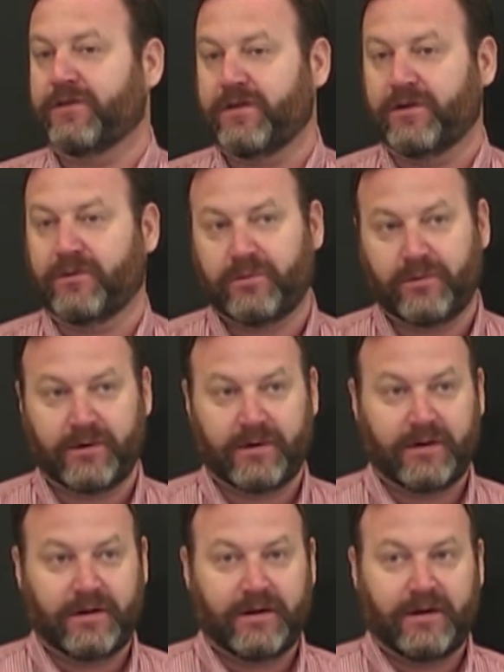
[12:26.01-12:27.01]
they were
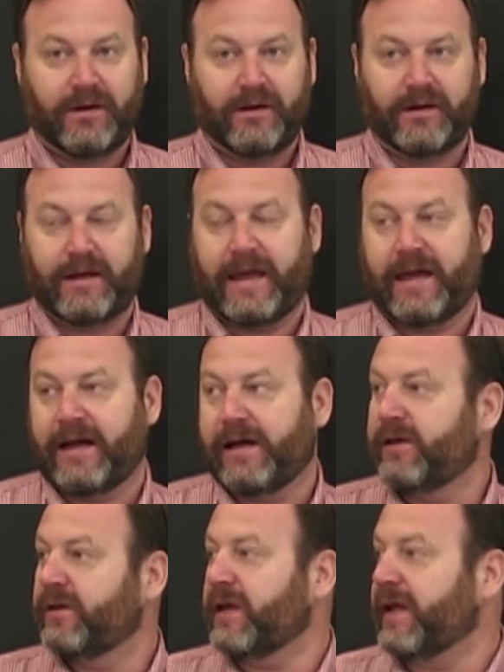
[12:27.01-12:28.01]
given thimbles of
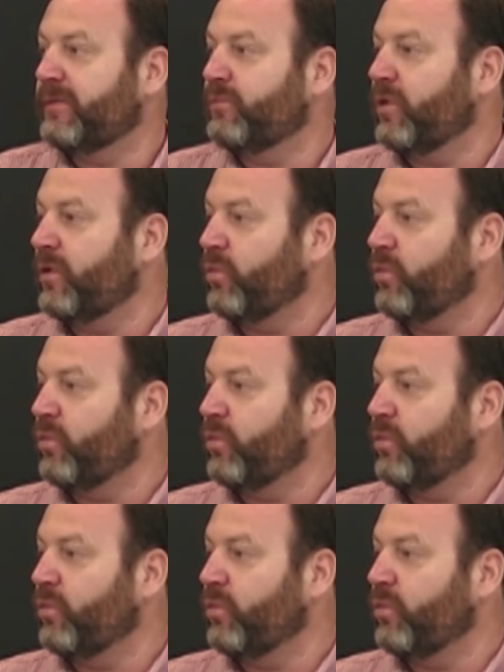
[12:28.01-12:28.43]
thread,